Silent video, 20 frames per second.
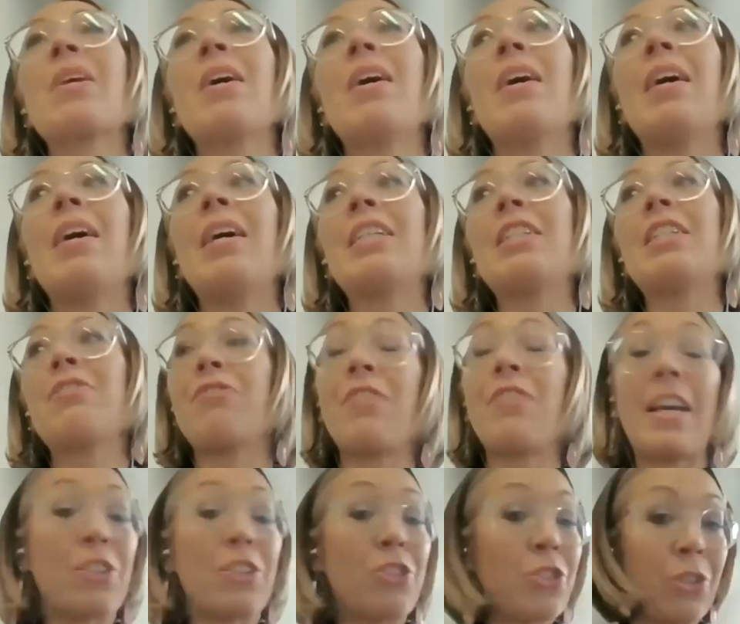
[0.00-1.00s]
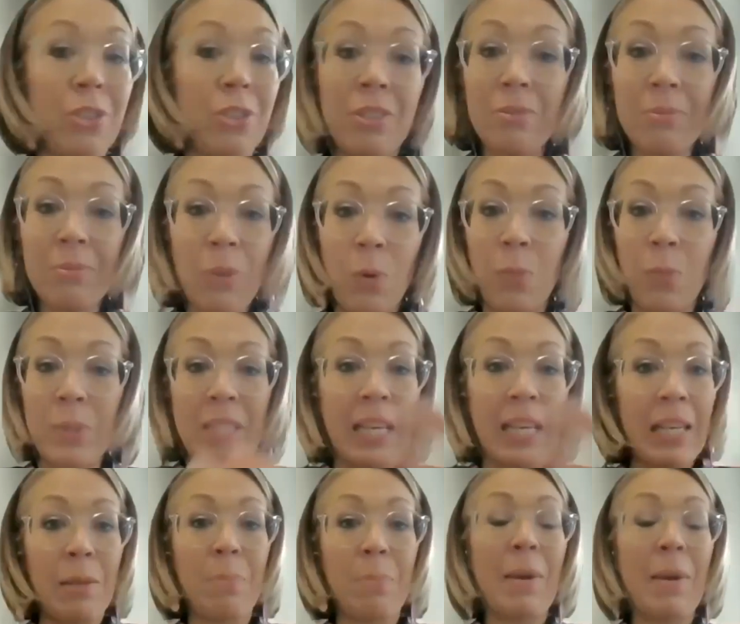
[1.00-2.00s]
and fashion, always
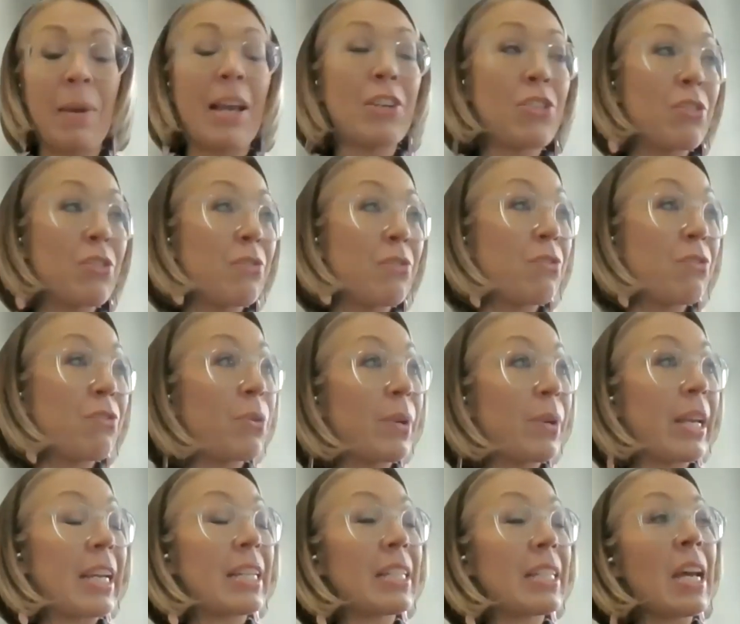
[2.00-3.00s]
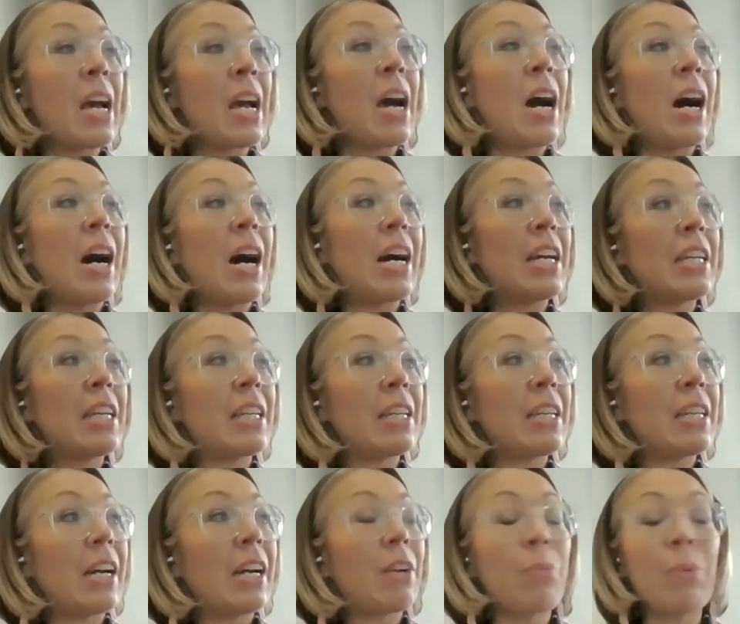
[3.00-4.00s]
had a passion for it, I
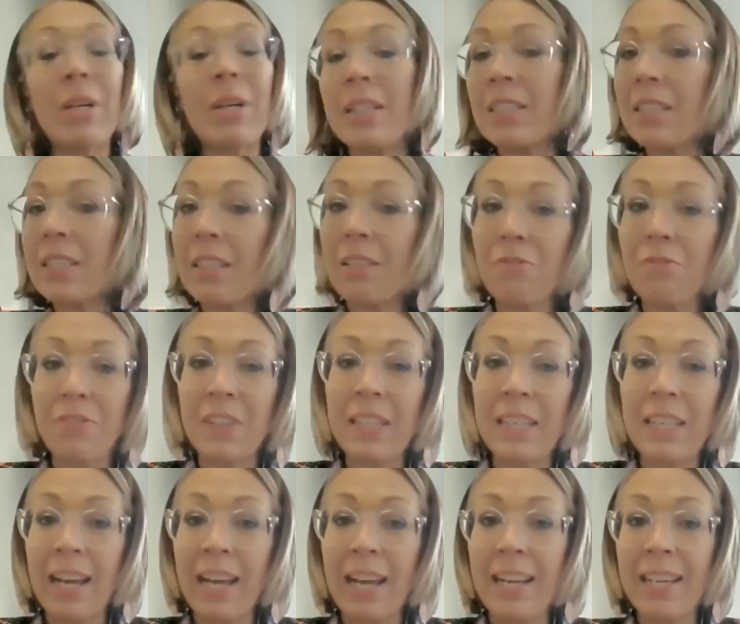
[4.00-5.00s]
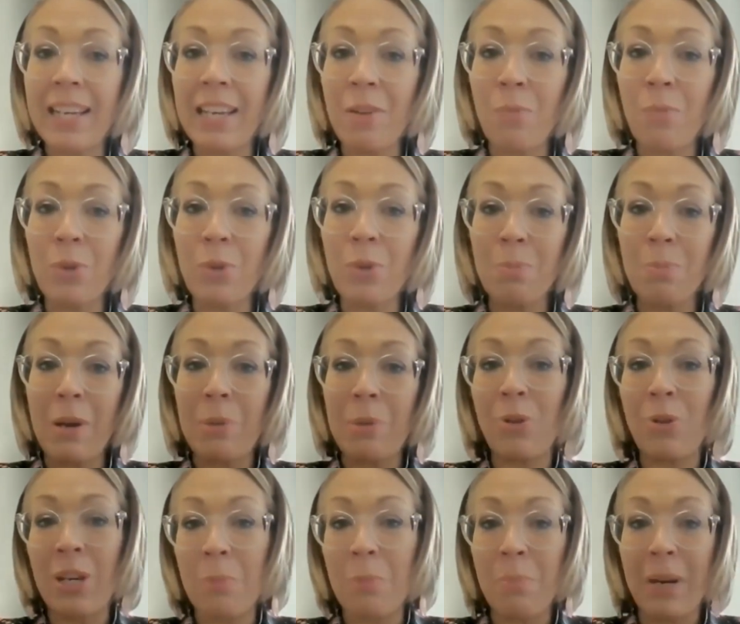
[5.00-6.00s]
really didn't feel like it was my
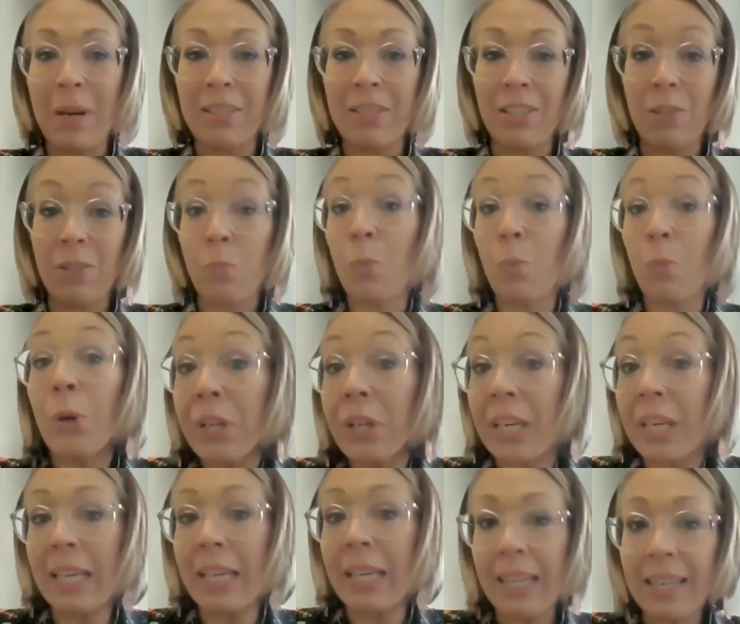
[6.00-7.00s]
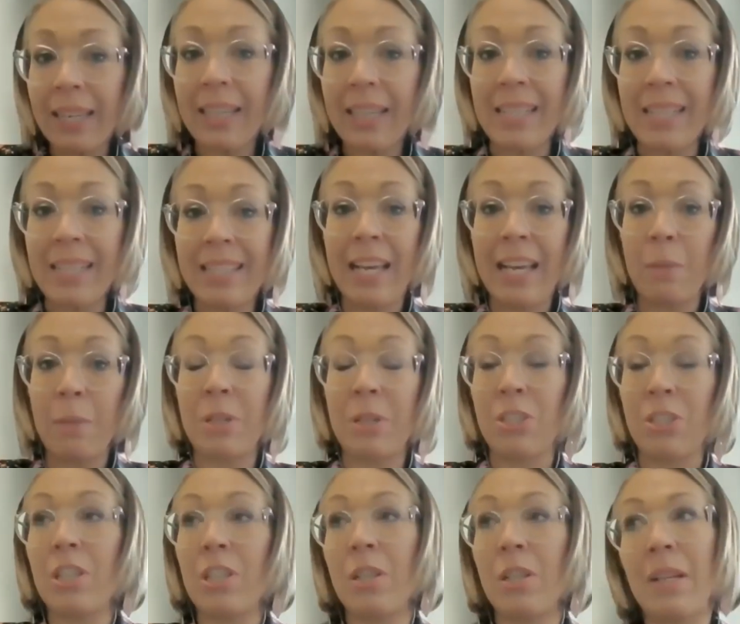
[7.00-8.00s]
bread and butter working in that
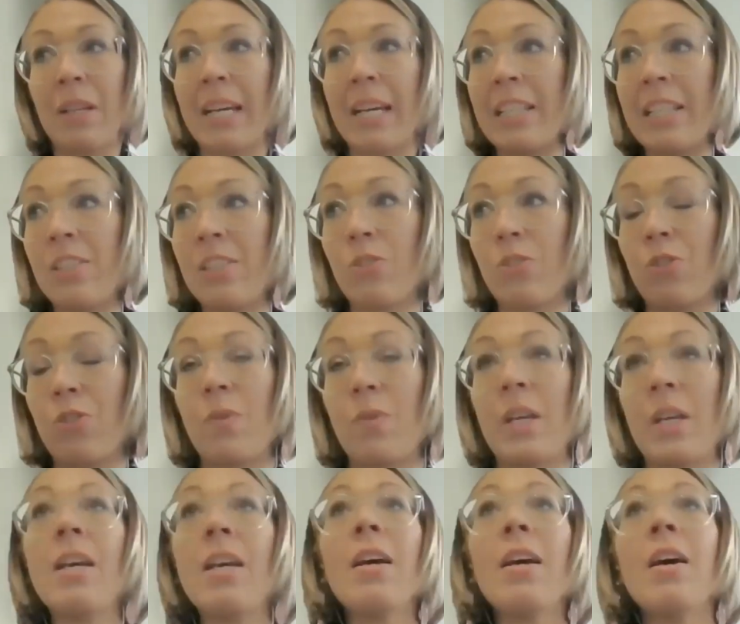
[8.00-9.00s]
particular industry.